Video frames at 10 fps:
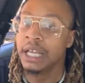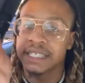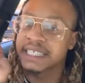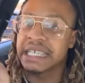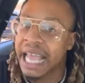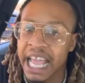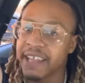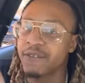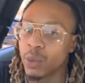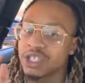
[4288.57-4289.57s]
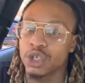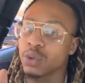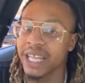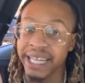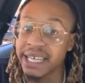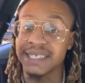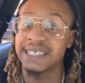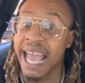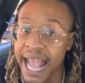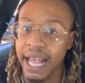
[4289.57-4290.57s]
Save what you need to
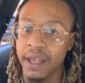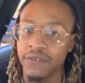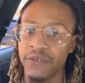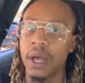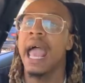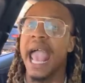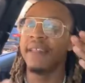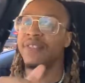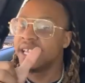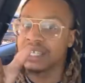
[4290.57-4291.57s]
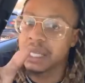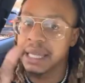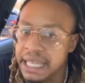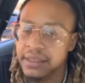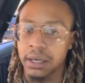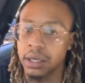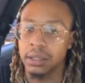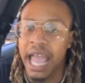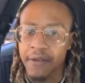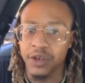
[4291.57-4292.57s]
save and then delete
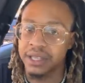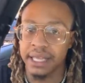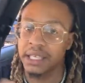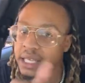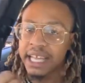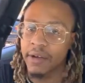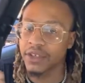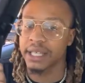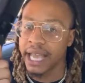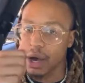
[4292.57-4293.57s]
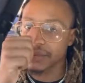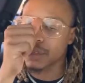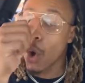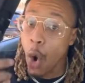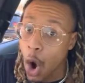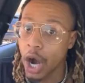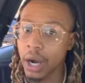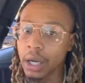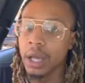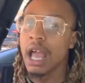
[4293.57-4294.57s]
everything else.
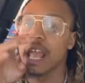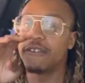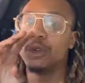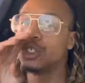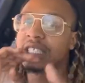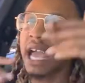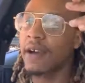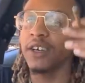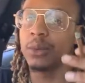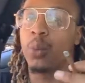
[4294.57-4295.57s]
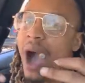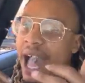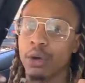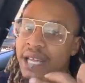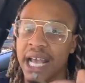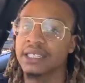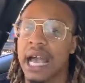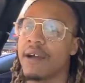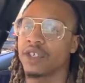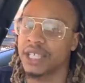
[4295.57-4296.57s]
Or if you just have a wild ass
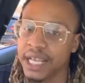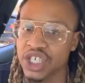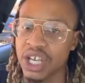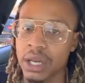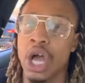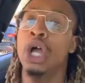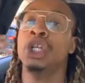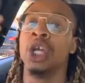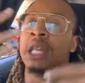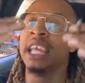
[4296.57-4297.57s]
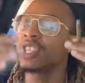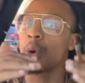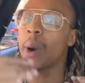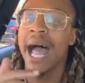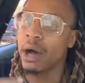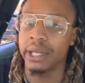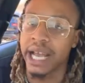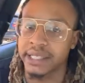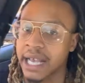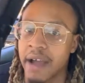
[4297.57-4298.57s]
conversation, delete the wild
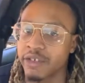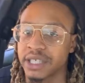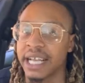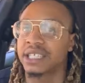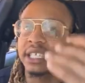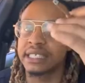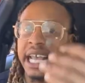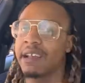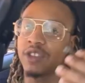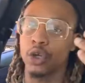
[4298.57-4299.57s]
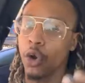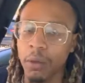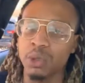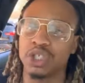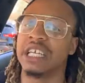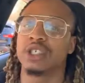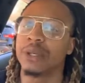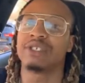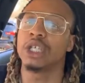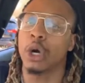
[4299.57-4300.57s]
ass conversation and save the normal shit.
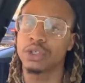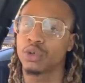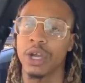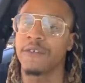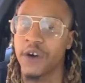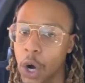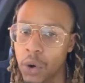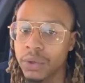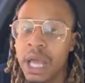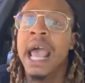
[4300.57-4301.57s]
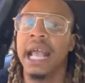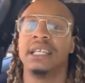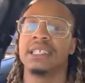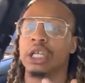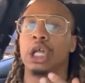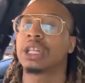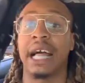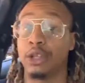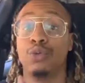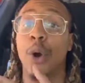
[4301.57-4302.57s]
So if she goes through your phone, it doesn't look
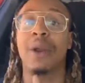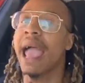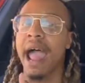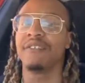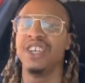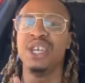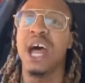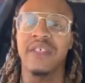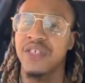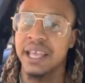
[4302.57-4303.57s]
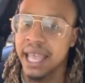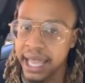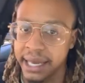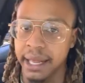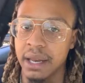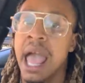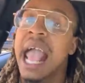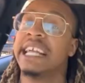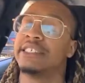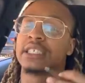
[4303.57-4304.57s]
like you don't have nothing in it.
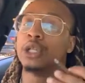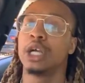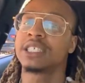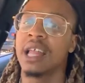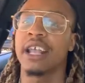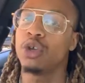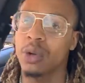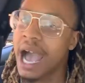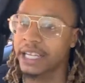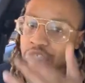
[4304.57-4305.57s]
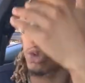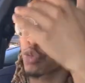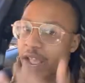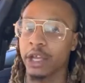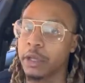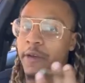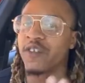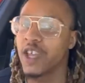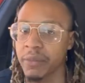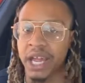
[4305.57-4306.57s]
It just looks like you got just regular
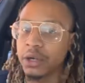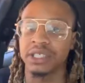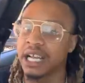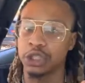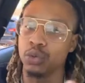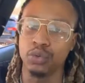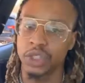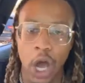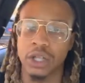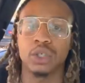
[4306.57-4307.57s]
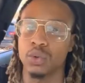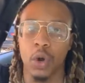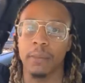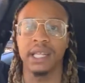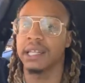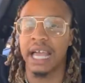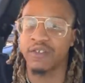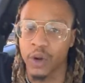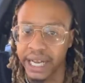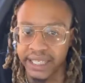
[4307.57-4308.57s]
females that you talk to normally
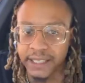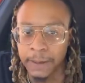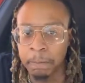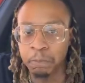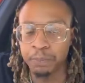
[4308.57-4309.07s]
like friends.